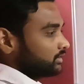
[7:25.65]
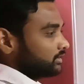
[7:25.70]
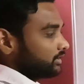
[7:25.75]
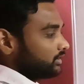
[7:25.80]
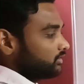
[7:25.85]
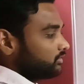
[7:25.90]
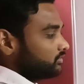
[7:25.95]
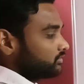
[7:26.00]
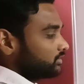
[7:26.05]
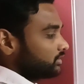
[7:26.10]

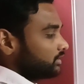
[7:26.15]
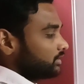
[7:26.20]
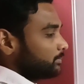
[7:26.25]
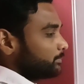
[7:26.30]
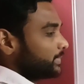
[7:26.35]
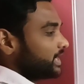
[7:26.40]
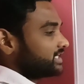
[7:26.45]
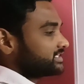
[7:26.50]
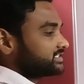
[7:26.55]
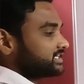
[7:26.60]
Now,
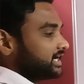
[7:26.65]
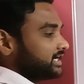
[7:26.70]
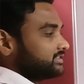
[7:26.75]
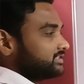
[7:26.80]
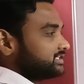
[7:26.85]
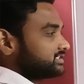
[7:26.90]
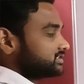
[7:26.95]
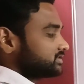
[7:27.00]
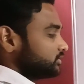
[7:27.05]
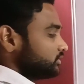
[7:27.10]
based on
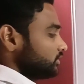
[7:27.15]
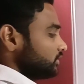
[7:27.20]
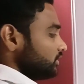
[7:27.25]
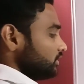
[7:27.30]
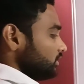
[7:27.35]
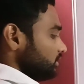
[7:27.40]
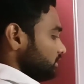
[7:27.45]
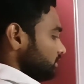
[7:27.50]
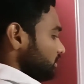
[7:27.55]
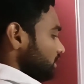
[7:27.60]
this
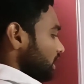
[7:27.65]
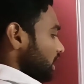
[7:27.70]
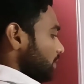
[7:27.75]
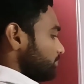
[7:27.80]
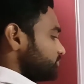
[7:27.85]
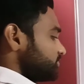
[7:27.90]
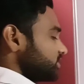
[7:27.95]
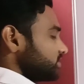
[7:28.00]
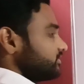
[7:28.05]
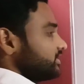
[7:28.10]

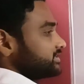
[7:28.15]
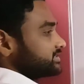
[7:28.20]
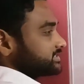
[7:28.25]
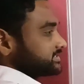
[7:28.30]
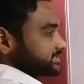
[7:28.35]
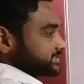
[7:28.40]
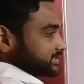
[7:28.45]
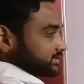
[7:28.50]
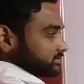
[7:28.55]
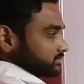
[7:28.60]

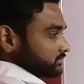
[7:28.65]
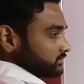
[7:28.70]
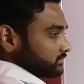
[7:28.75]
observations,